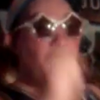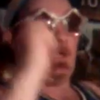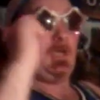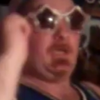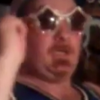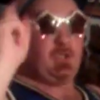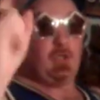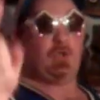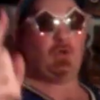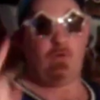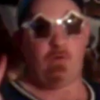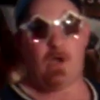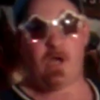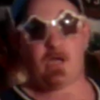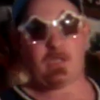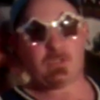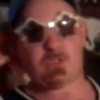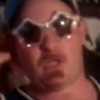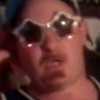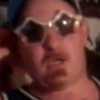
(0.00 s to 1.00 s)

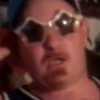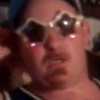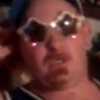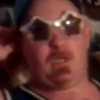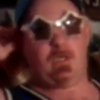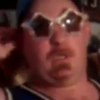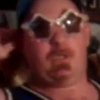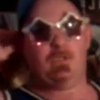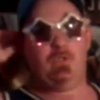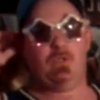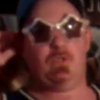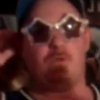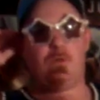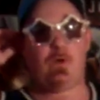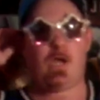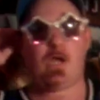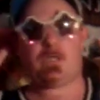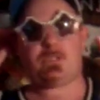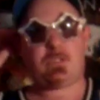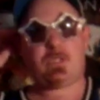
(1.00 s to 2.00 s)
USA,
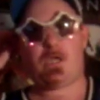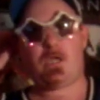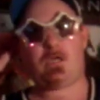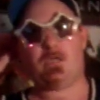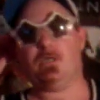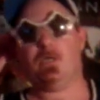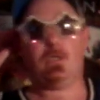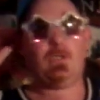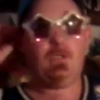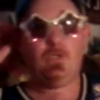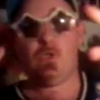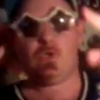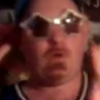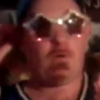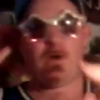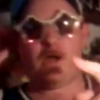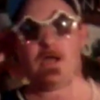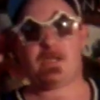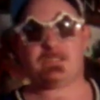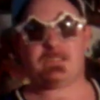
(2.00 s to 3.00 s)
USA,
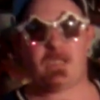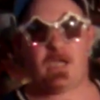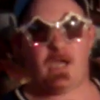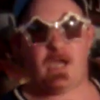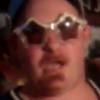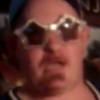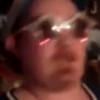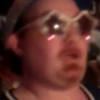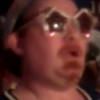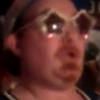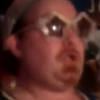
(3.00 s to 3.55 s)
USA,